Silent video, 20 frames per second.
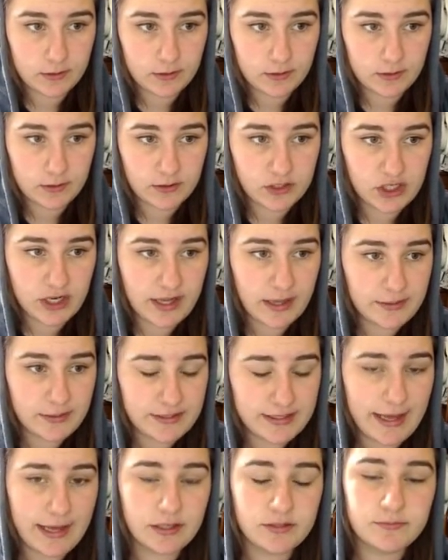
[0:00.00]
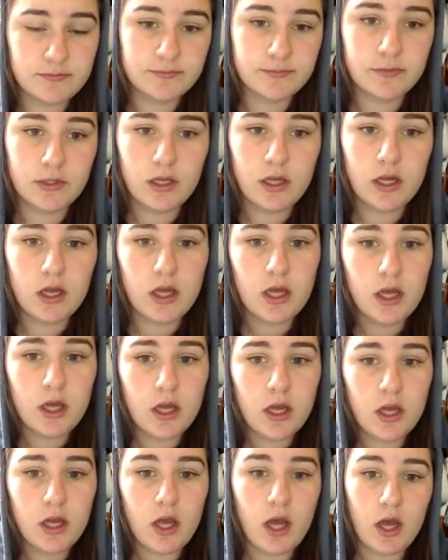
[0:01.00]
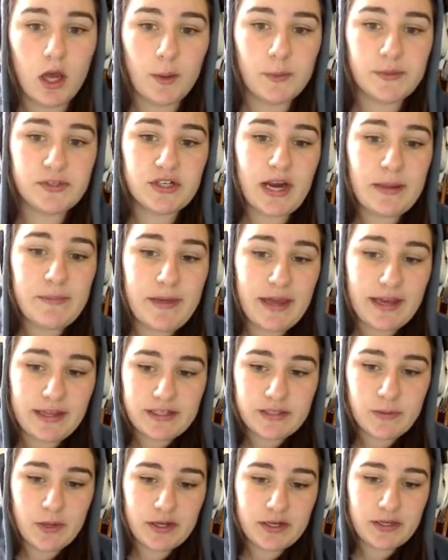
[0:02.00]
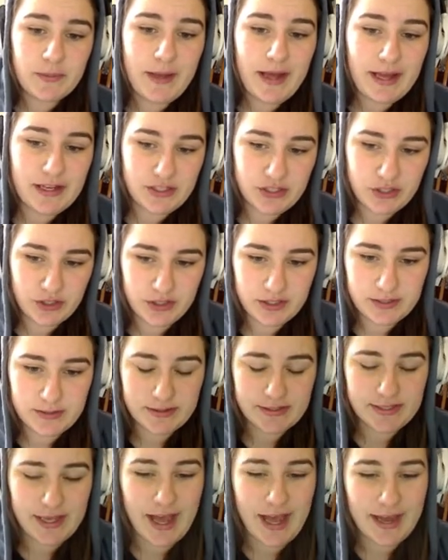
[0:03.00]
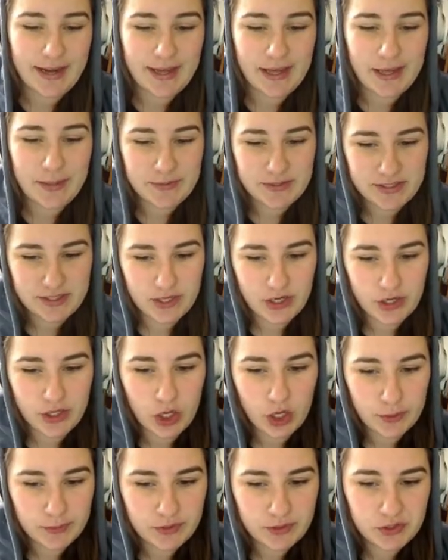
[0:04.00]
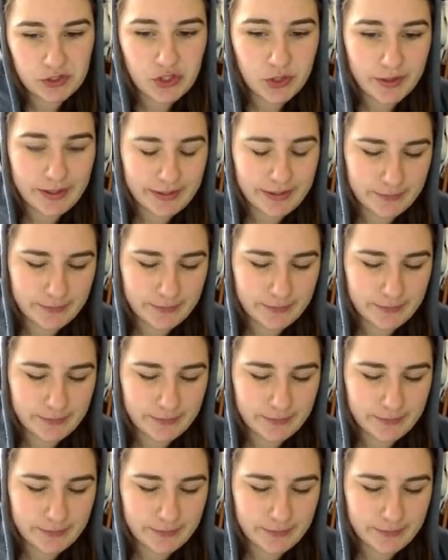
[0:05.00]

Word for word: Sorry, that was loud. I'm gonna try making this welcome to part two. This was hard episode. Hope you enjoyed.